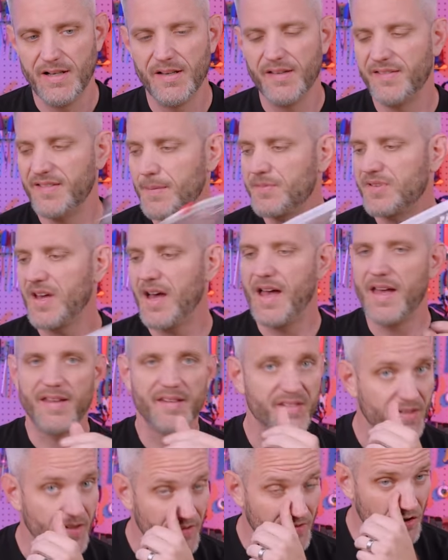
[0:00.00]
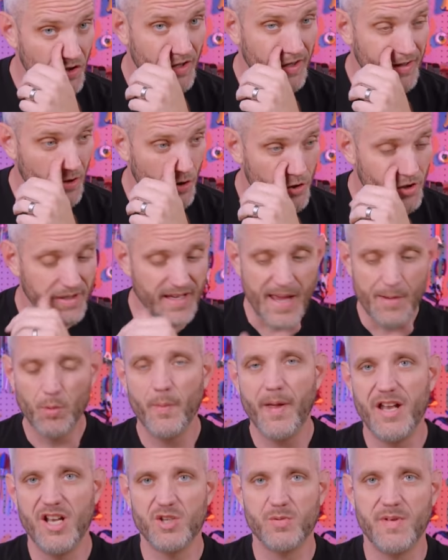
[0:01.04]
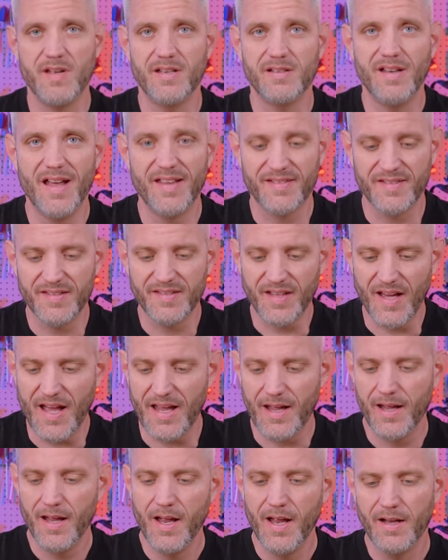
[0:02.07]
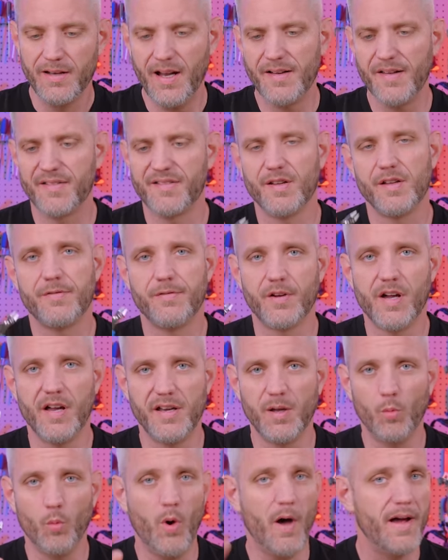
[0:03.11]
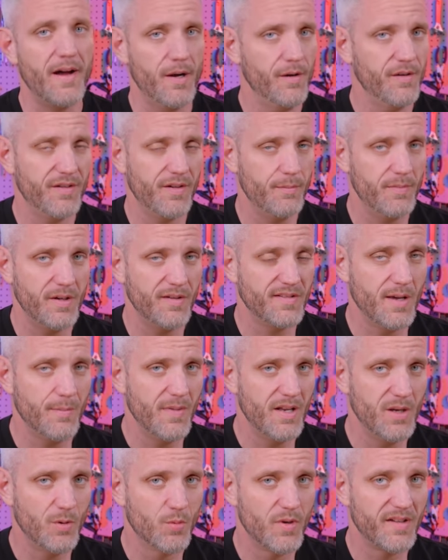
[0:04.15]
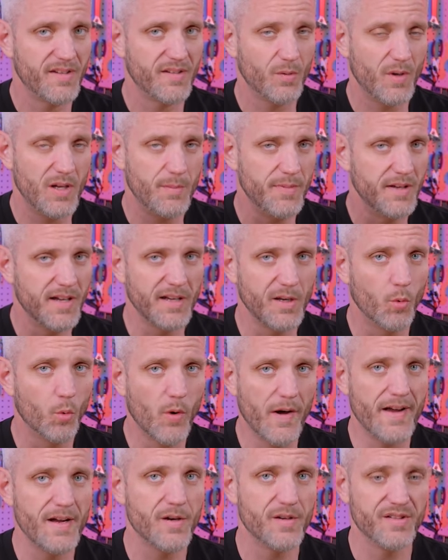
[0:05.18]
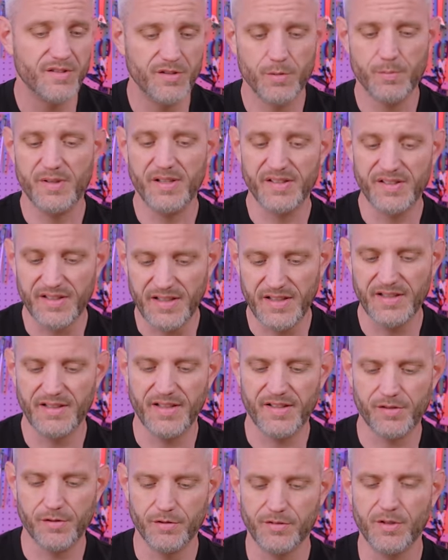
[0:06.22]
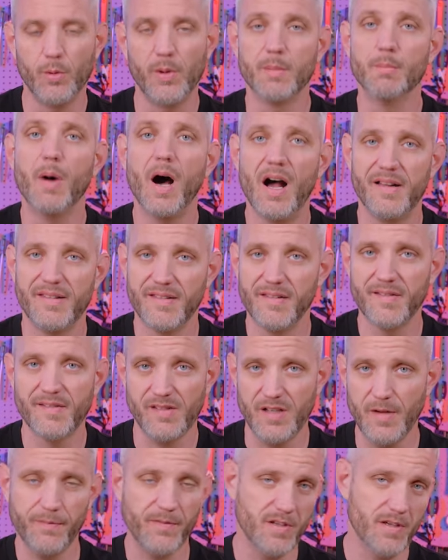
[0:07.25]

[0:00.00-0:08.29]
Zip ties, so you can get all your cable management nice and tight, not necessarily for cutting wires. I mean, there's not many reasons why you'd be cutting wires in your PC unless you're doing mods and stuff.